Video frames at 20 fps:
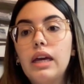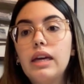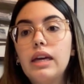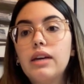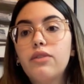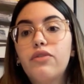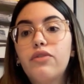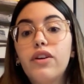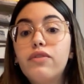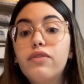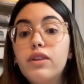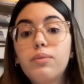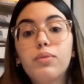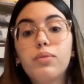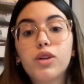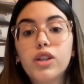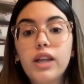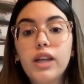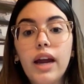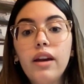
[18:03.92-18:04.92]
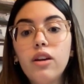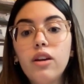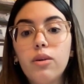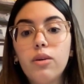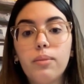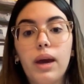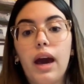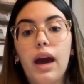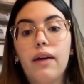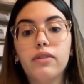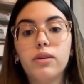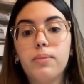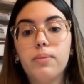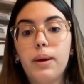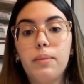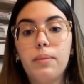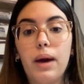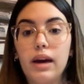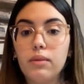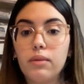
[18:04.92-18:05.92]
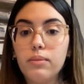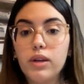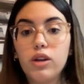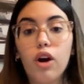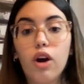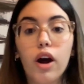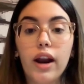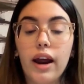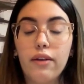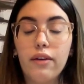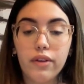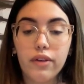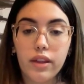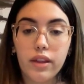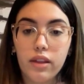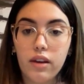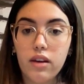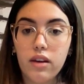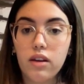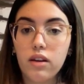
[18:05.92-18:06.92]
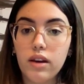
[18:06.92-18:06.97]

50% you may have to pay back, but not everything.